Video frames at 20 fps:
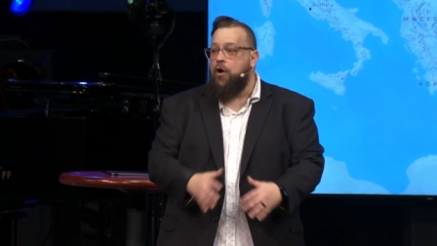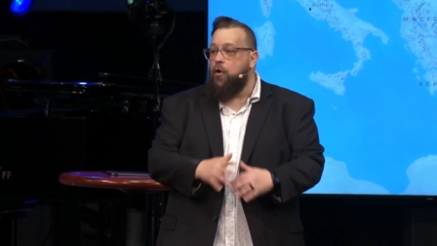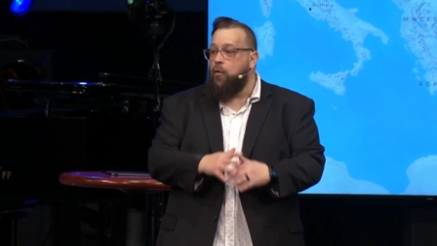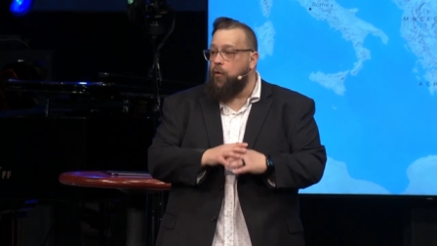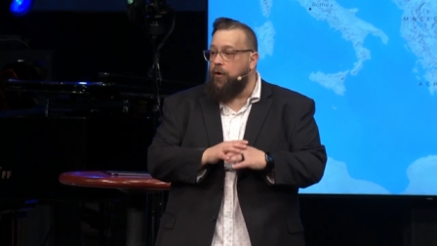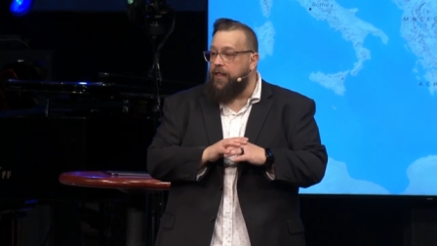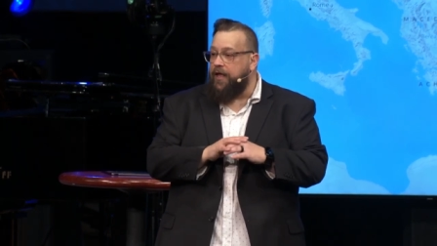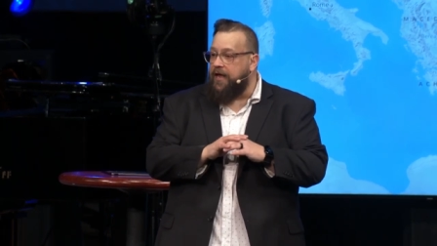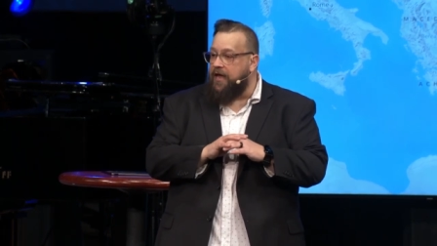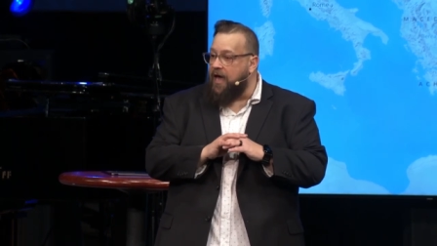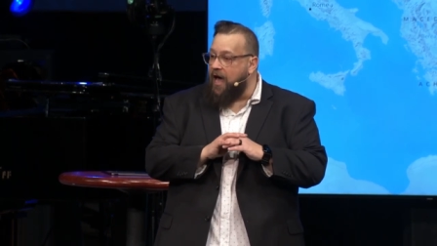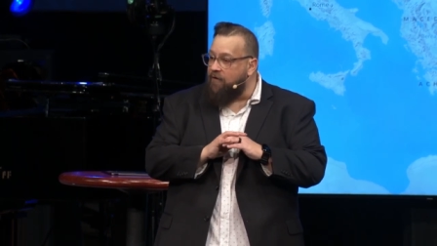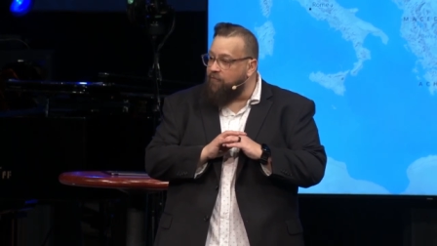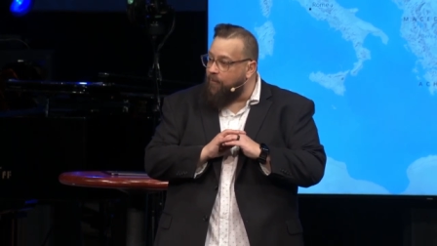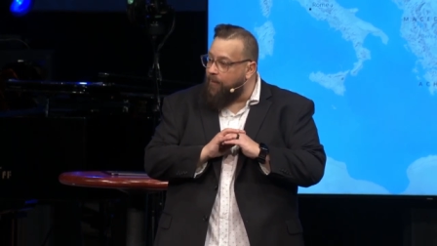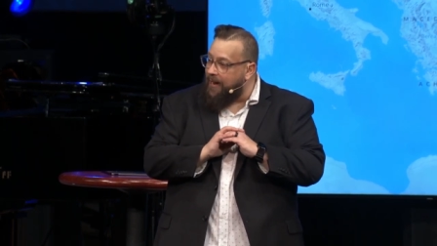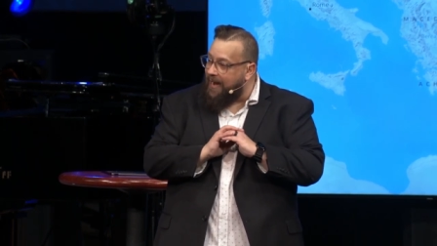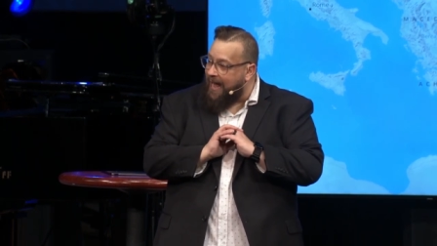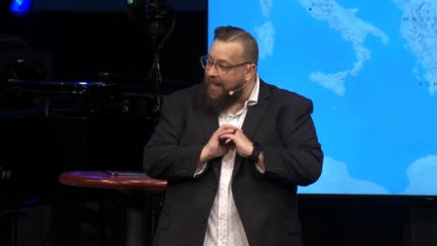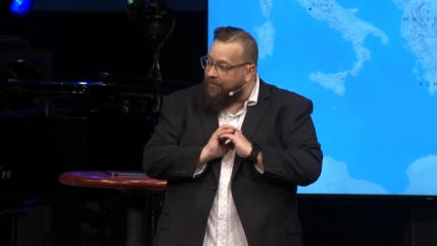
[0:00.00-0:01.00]
where the
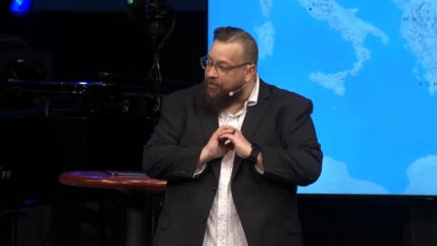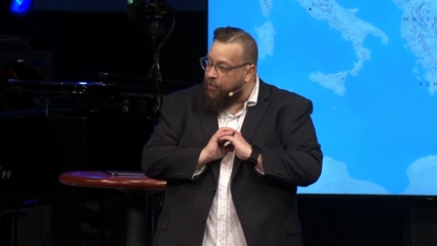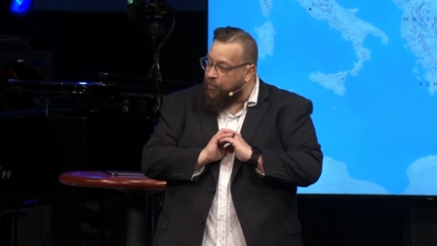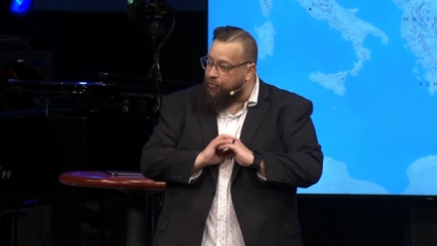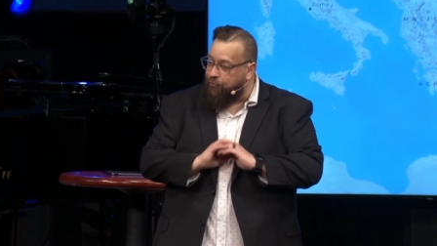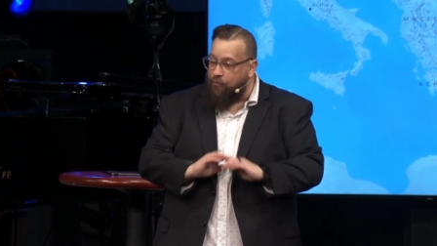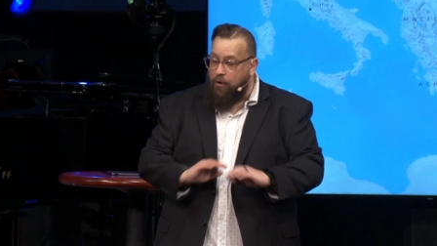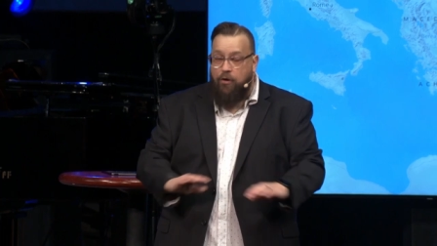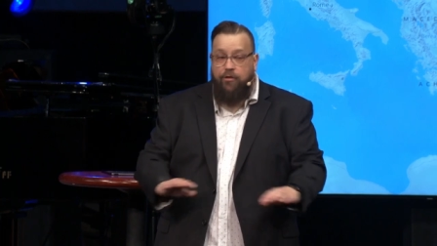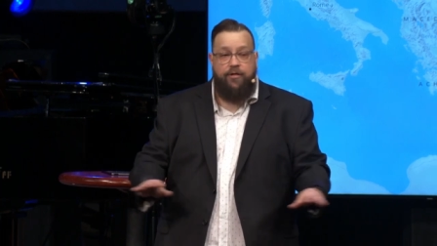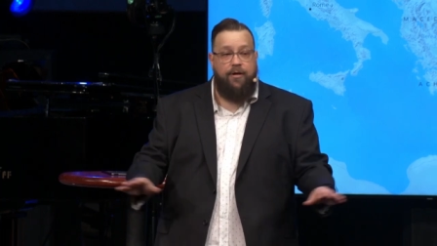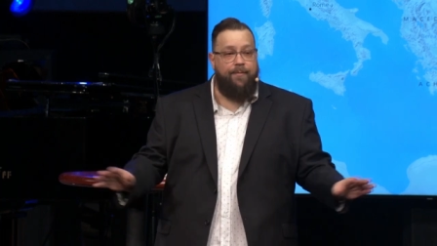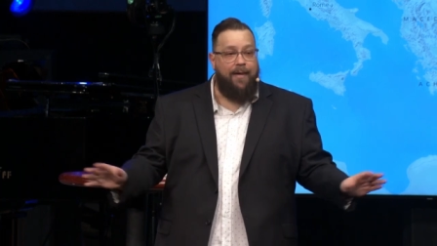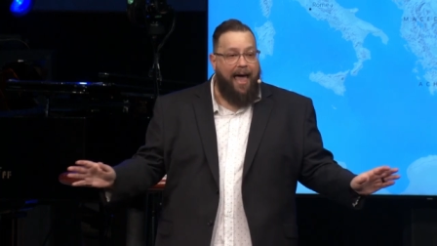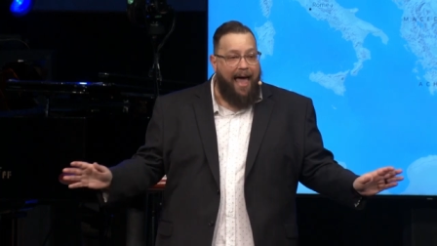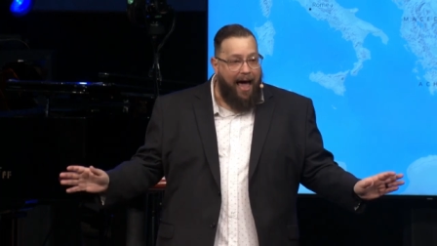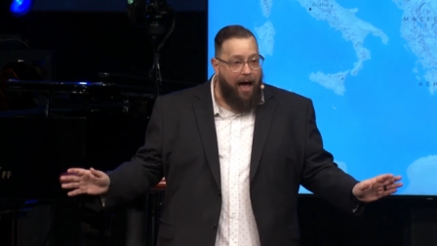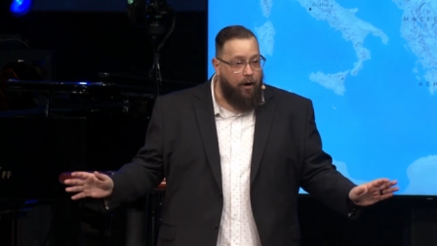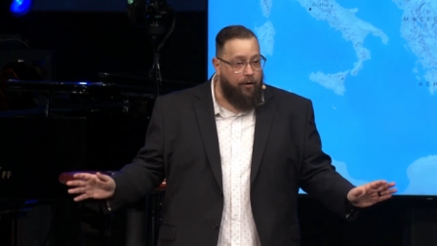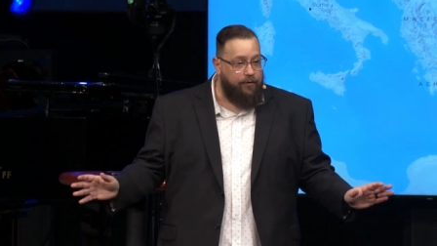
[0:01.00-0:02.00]
government had to throw them
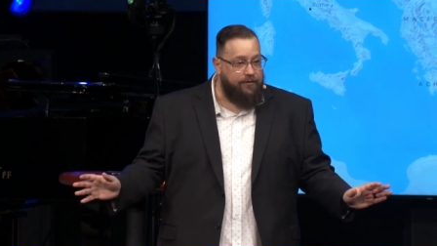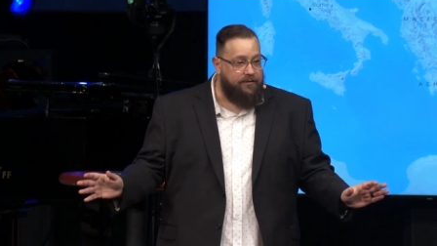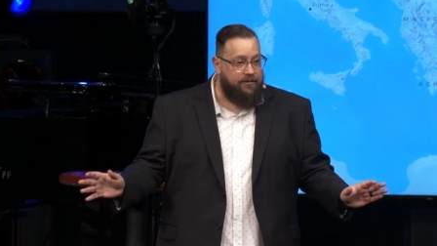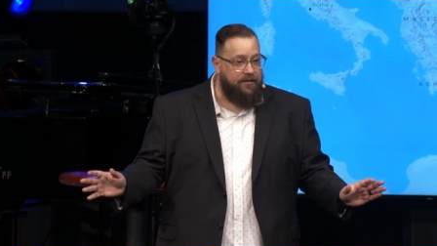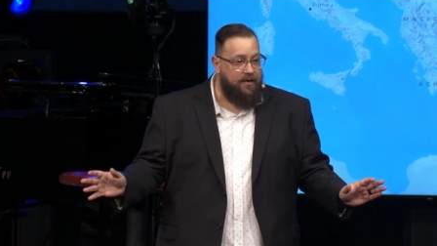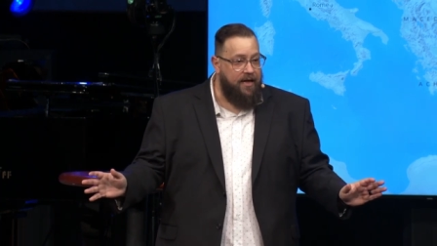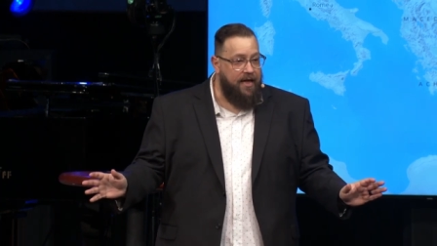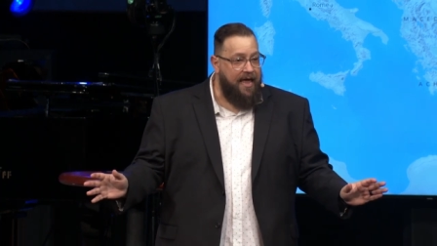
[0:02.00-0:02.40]
out,